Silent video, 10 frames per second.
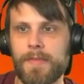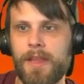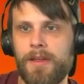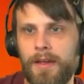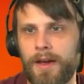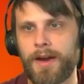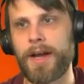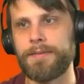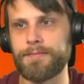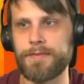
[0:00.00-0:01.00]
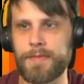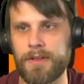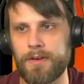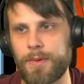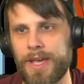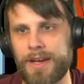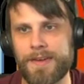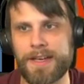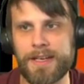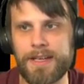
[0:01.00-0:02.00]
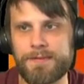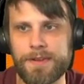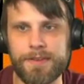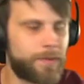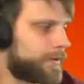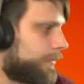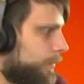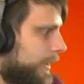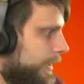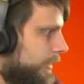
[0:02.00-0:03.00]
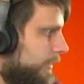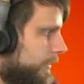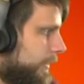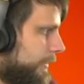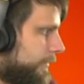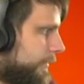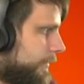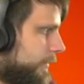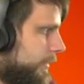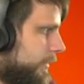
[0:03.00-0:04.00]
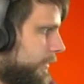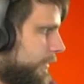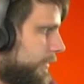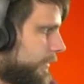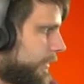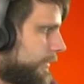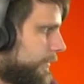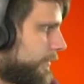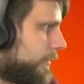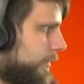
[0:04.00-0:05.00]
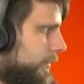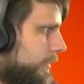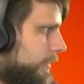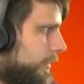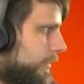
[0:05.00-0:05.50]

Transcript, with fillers: all right. We gotta find a name for this one as well. Let's see, let's see.